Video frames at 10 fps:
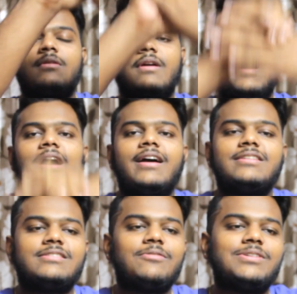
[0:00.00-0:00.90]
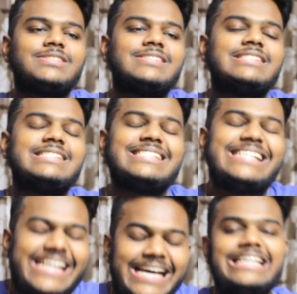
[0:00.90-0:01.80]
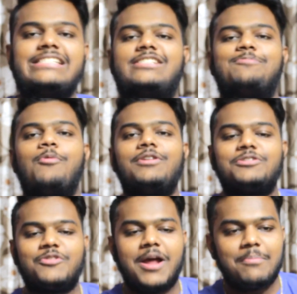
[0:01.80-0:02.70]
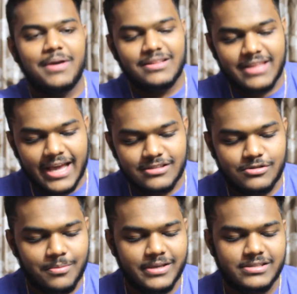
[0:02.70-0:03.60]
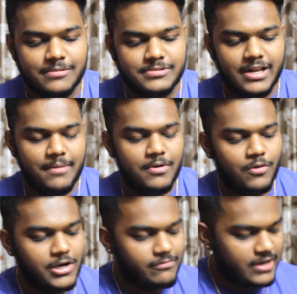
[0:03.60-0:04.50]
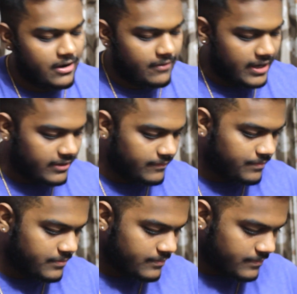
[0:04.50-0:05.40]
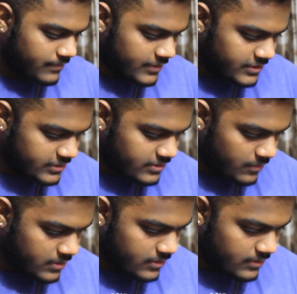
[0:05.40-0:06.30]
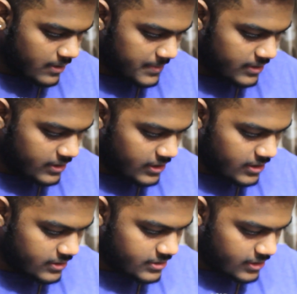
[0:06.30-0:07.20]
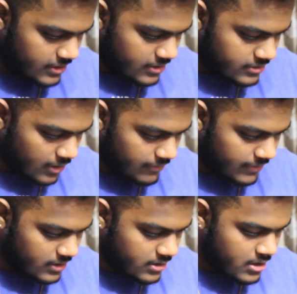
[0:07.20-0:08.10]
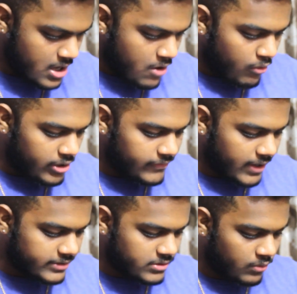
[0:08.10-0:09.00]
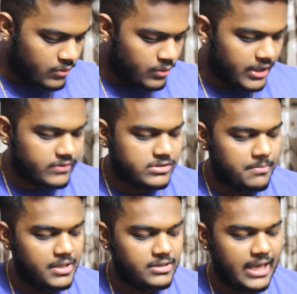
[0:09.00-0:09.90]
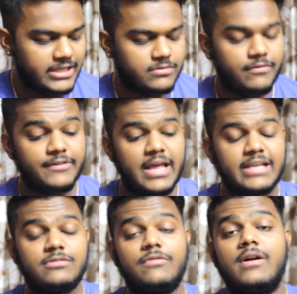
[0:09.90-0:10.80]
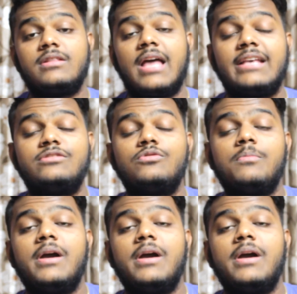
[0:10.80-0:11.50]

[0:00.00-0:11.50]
Guys, that was a nice Polish rap, man. Thanks to my subscriber Oliwka, right? Mm, she's the one. I mean, he or she. Sorry for that. Oliwka is the one who requested me. Thanks for, thanks for, thanks to